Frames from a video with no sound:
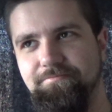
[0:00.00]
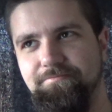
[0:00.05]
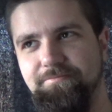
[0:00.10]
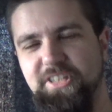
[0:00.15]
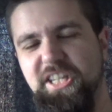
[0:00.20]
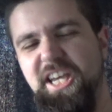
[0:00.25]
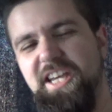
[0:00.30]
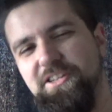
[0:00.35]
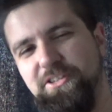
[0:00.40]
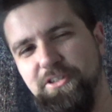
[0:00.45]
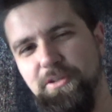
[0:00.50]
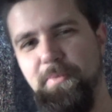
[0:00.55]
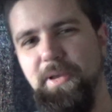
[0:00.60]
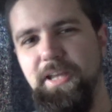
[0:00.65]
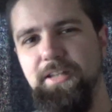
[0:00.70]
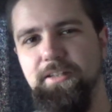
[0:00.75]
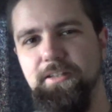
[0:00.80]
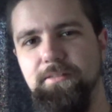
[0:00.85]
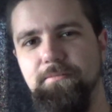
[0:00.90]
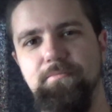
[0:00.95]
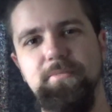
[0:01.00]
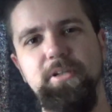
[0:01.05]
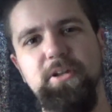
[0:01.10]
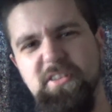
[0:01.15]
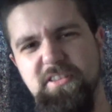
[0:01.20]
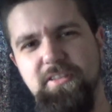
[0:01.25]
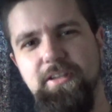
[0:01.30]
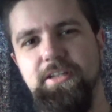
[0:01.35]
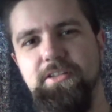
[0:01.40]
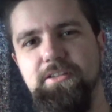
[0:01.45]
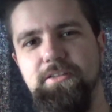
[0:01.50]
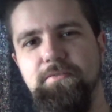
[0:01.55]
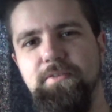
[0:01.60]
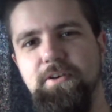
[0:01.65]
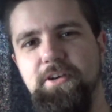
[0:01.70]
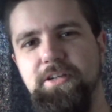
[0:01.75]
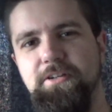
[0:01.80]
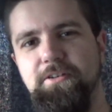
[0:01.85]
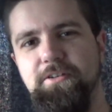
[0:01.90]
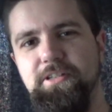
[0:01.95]
Taste dependent, but I think it's a
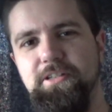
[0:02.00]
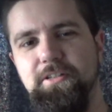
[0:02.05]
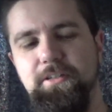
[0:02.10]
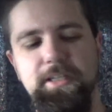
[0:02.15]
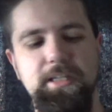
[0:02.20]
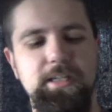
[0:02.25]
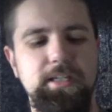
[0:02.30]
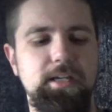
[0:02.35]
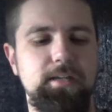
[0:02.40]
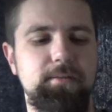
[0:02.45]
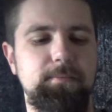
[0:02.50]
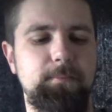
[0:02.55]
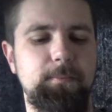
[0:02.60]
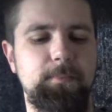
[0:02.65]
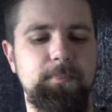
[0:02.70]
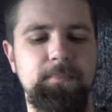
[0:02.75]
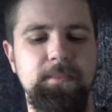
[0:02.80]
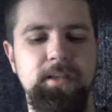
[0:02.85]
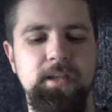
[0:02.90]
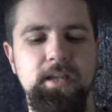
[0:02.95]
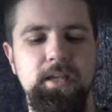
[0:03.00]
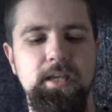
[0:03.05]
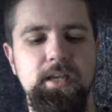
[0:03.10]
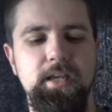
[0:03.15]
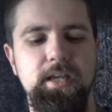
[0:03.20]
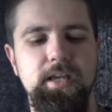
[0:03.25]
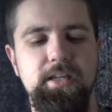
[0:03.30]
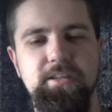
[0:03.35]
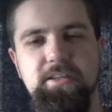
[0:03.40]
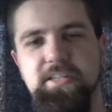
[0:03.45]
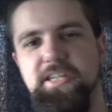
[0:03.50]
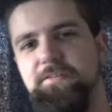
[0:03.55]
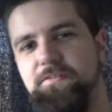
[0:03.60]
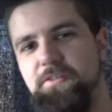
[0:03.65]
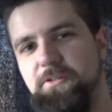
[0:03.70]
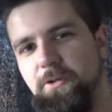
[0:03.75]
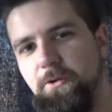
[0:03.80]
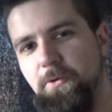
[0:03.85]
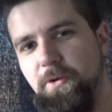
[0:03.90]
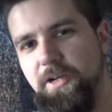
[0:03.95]
very nice looking gun. It does have
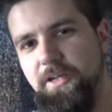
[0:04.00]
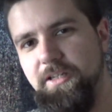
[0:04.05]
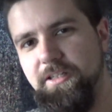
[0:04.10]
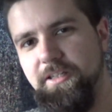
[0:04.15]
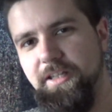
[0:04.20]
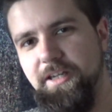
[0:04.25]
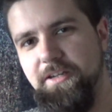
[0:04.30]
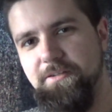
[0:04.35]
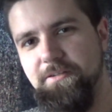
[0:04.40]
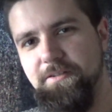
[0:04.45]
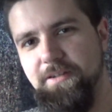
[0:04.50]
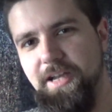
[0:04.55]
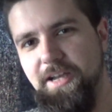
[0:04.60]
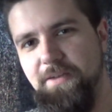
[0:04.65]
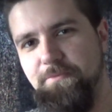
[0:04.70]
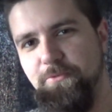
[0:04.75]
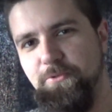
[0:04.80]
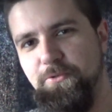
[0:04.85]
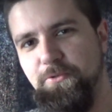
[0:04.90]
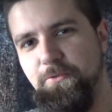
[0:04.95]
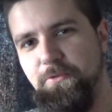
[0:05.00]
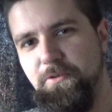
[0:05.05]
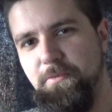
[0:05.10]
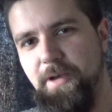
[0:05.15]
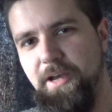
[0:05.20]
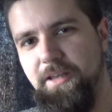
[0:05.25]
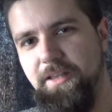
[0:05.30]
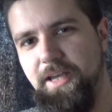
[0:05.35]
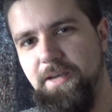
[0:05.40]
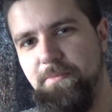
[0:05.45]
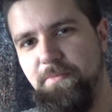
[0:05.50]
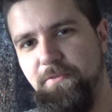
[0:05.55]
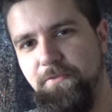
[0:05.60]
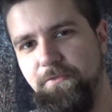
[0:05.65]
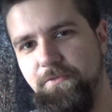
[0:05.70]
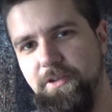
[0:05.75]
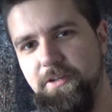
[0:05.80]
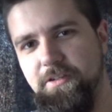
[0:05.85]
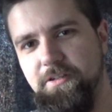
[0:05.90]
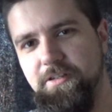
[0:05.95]
some quirks though, and we'll talk about that, but
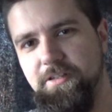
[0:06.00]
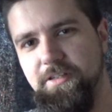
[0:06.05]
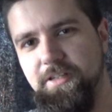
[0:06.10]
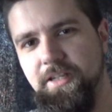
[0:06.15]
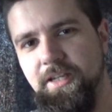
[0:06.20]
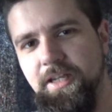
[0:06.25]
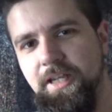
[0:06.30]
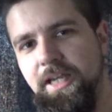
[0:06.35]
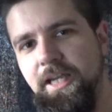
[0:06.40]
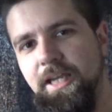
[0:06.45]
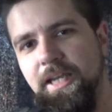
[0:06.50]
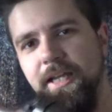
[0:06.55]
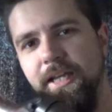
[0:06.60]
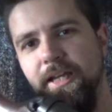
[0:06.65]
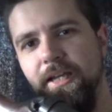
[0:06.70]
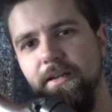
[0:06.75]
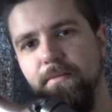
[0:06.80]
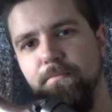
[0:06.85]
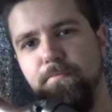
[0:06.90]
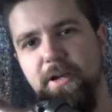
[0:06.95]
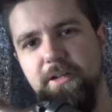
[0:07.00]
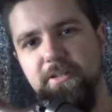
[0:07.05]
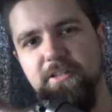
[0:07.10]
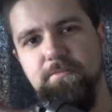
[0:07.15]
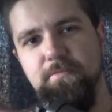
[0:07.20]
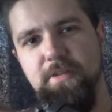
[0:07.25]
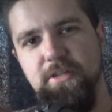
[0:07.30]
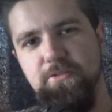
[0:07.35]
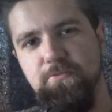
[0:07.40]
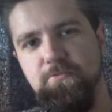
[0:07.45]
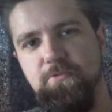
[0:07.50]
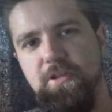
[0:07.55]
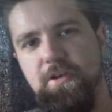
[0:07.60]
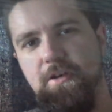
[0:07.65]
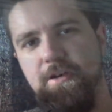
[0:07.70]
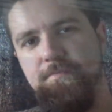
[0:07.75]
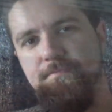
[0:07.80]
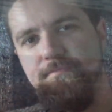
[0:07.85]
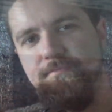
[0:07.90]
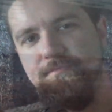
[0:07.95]
first, butt to muzzle
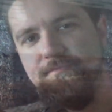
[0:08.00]
time.